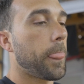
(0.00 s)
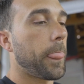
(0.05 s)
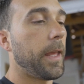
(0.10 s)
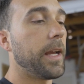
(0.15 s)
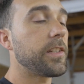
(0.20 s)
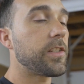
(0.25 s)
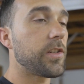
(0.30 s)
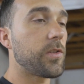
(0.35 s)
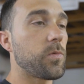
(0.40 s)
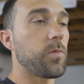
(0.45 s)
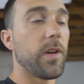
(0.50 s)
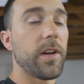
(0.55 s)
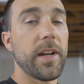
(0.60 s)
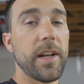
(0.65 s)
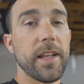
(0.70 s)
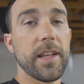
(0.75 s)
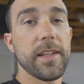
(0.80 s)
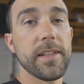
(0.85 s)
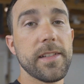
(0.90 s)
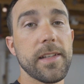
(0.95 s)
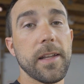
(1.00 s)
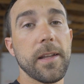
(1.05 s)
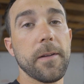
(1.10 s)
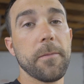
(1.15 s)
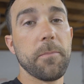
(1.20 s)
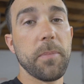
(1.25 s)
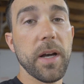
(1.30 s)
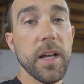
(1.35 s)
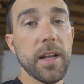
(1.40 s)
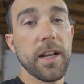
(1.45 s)
that's just what it is.
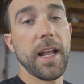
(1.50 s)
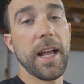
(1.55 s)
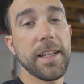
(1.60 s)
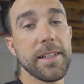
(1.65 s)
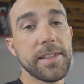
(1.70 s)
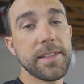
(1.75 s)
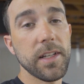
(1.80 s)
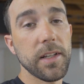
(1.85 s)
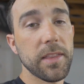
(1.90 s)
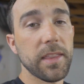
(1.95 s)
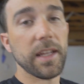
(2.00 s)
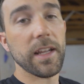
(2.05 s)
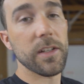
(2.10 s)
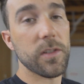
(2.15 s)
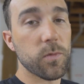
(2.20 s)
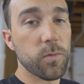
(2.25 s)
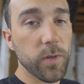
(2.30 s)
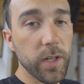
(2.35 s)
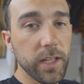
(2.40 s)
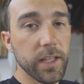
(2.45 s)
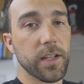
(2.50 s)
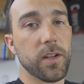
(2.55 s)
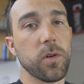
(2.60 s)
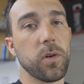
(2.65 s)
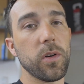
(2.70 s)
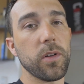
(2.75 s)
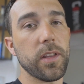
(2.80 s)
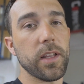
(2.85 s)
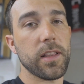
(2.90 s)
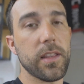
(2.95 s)
But I still think it's really
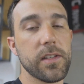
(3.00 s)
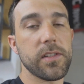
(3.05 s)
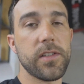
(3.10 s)
cool that